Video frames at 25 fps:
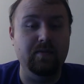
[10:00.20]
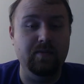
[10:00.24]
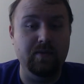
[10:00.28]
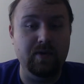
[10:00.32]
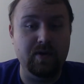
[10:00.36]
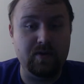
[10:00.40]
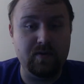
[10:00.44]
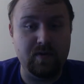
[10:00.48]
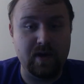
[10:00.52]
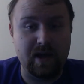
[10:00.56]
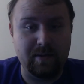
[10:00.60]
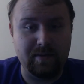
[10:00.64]
real
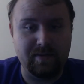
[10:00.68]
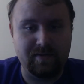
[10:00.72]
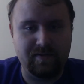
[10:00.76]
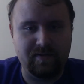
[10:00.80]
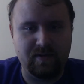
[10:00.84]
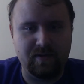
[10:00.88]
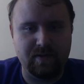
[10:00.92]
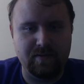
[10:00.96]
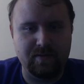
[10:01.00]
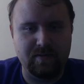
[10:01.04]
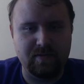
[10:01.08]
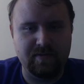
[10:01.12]
quick
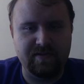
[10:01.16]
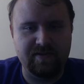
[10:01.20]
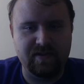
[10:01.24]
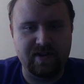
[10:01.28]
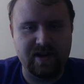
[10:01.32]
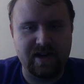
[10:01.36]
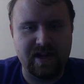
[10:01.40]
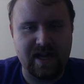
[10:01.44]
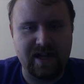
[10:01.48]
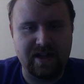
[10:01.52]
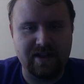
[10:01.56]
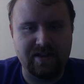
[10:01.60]
before
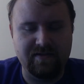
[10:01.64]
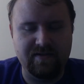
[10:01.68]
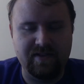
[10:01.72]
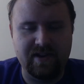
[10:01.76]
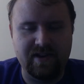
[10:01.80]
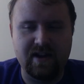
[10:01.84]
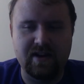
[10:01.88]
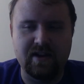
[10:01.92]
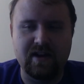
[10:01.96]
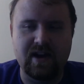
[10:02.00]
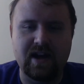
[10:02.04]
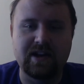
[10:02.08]
I end the
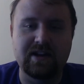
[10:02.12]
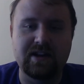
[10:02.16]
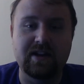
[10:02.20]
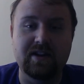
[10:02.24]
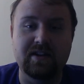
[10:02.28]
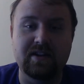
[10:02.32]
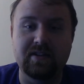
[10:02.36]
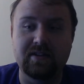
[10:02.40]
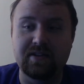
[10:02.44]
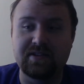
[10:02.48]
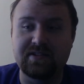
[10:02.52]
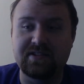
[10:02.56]
video, I needed
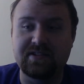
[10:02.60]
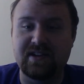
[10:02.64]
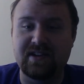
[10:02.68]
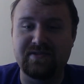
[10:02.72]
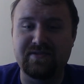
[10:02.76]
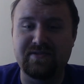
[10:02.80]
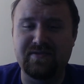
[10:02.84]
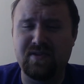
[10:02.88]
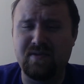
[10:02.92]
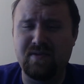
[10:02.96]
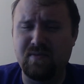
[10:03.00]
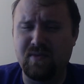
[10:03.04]
to list off a
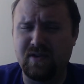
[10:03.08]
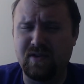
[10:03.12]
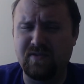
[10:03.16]
few more